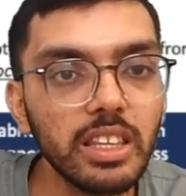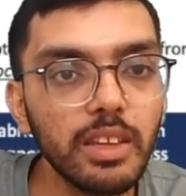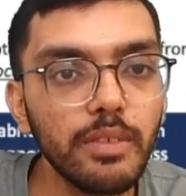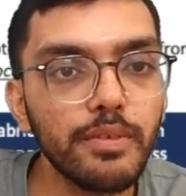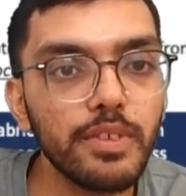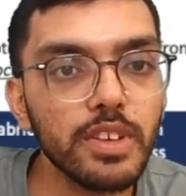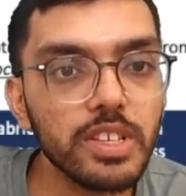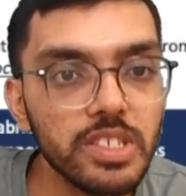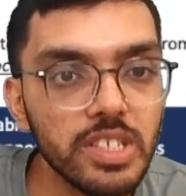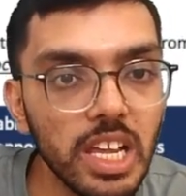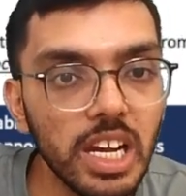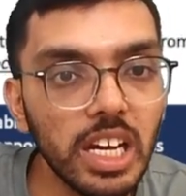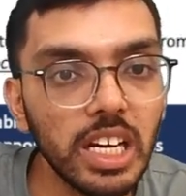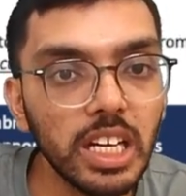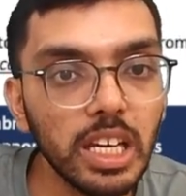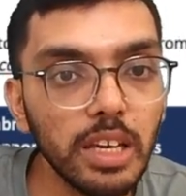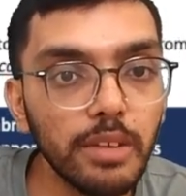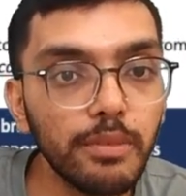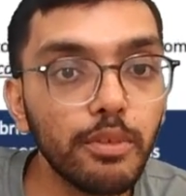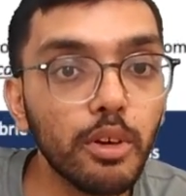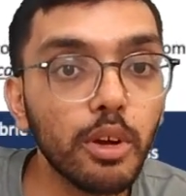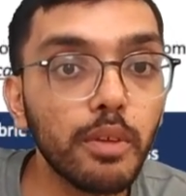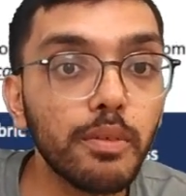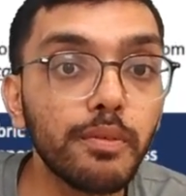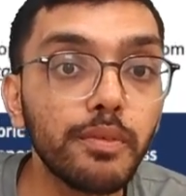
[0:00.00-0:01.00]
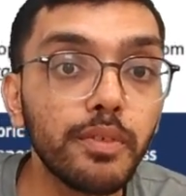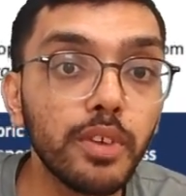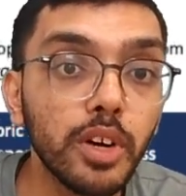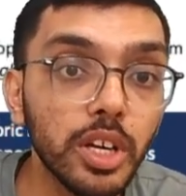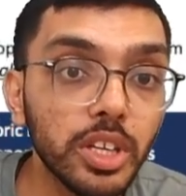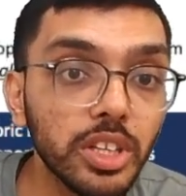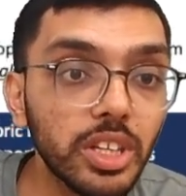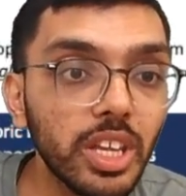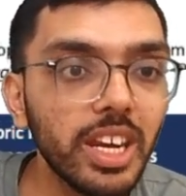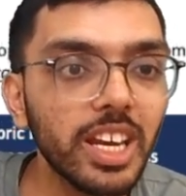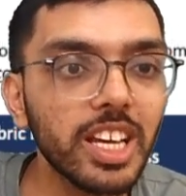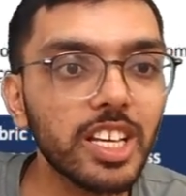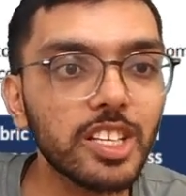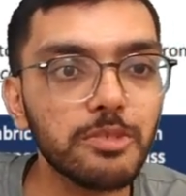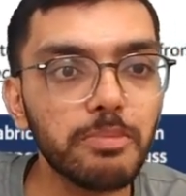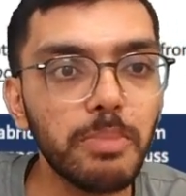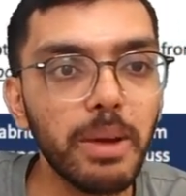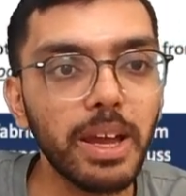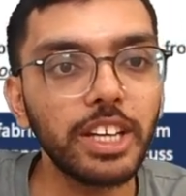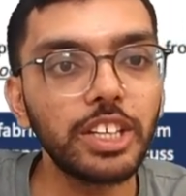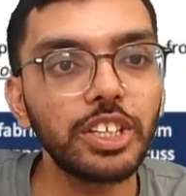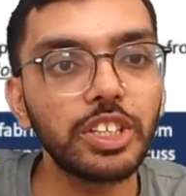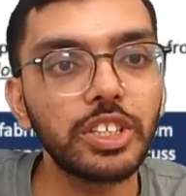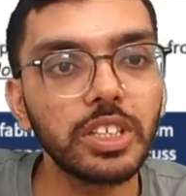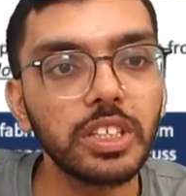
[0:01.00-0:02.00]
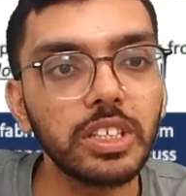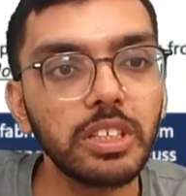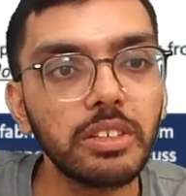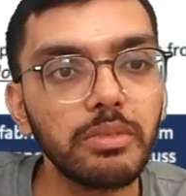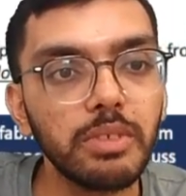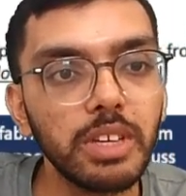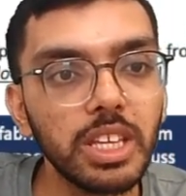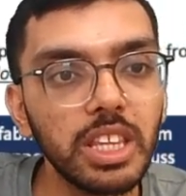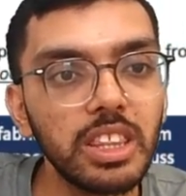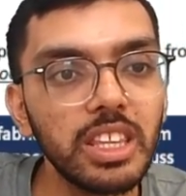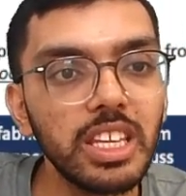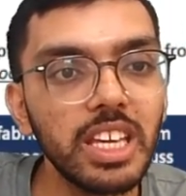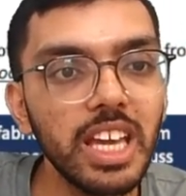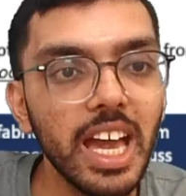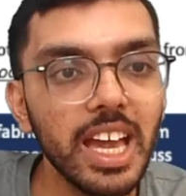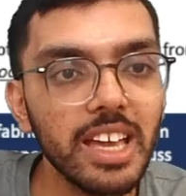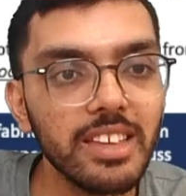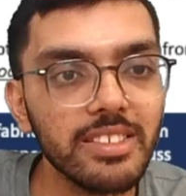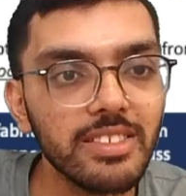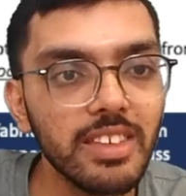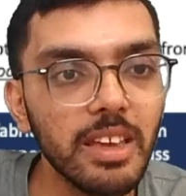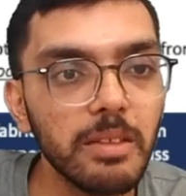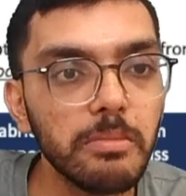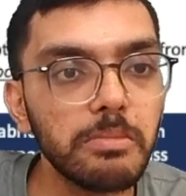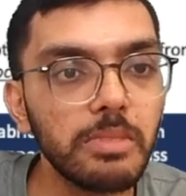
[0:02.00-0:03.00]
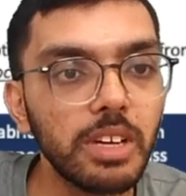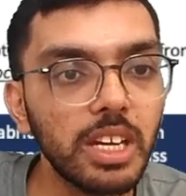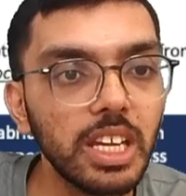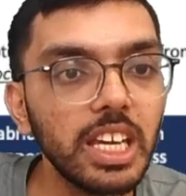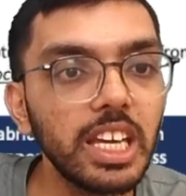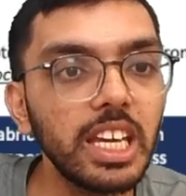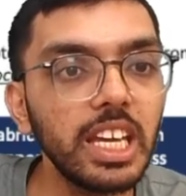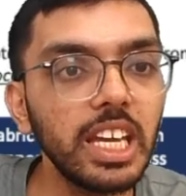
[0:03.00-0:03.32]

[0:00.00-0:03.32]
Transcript: facility for further expansion with the SMT